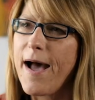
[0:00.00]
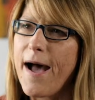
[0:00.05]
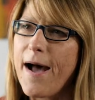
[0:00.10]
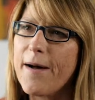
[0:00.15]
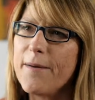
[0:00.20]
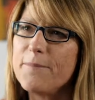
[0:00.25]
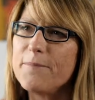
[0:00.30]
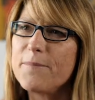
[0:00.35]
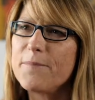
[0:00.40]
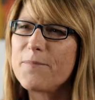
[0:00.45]

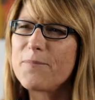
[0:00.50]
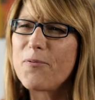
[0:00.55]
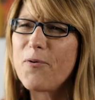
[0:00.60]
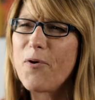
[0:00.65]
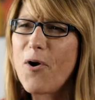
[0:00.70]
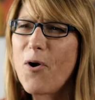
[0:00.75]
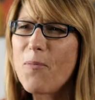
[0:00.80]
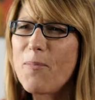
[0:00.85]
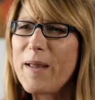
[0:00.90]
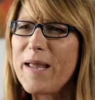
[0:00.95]
Um,
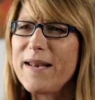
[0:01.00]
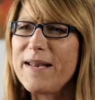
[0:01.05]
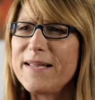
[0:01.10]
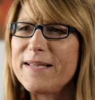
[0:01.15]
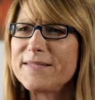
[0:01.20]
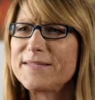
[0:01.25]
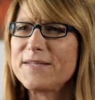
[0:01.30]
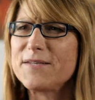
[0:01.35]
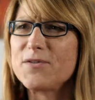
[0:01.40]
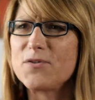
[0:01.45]
probate
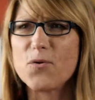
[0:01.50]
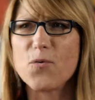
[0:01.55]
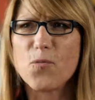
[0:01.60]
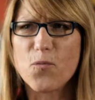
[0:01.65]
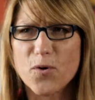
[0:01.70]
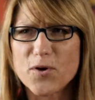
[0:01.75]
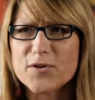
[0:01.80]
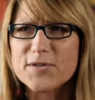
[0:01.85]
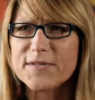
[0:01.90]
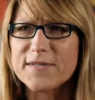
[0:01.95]
isn't the
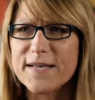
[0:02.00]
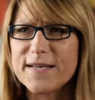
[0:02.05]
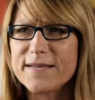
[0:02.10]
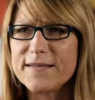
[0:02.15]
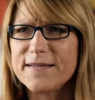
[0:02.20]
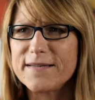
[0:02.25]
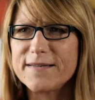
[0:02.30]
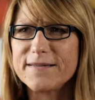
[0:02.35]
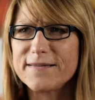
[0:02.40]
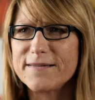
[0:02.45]
worst
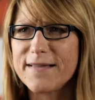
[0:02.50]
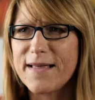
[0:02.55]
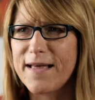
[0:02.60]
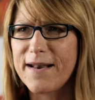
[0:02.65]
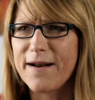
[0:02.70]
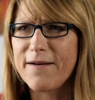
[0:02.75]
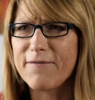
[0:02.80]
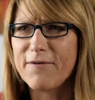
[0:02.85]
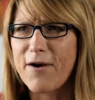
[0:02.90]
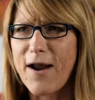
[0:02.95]
thing
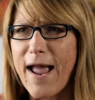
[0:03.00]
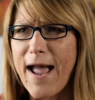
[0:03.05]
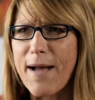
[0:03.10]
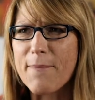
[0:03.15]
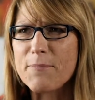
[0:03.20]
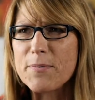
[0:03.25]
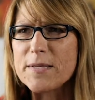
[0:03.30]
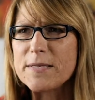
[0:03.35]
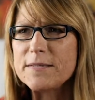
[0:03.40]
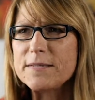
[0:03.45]
that ever
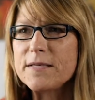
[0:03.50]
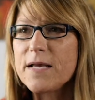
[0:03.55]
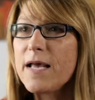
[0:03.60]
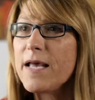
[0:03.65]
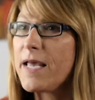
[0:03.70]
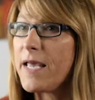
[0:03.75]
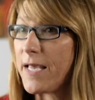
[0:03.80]
happens.